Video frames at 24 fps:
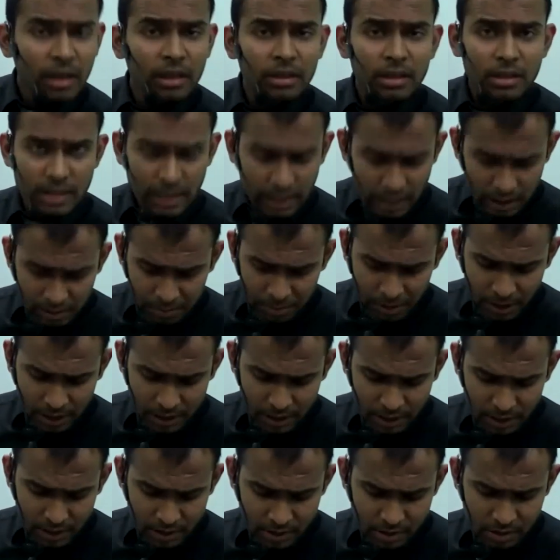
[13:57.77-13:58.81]
The second
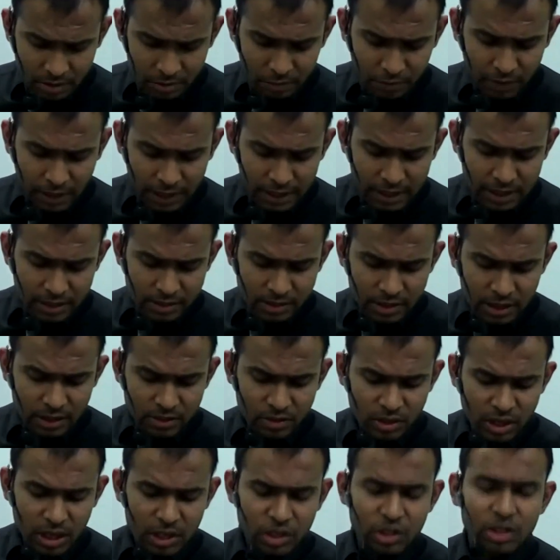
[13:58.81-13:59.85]
part is find
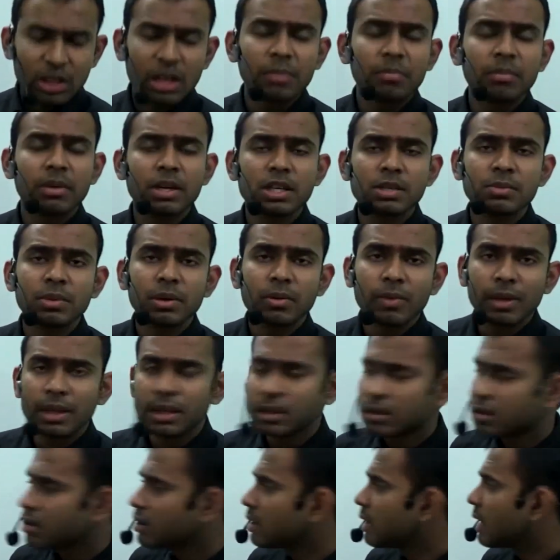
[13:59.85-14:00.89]
6 rational numbers
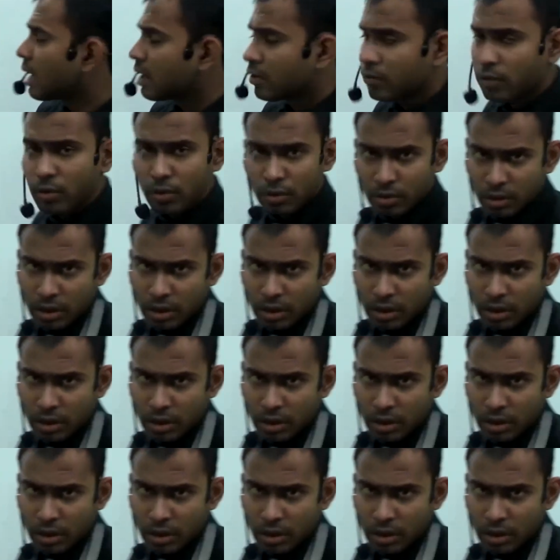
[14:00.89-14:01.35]
between 3 and 4.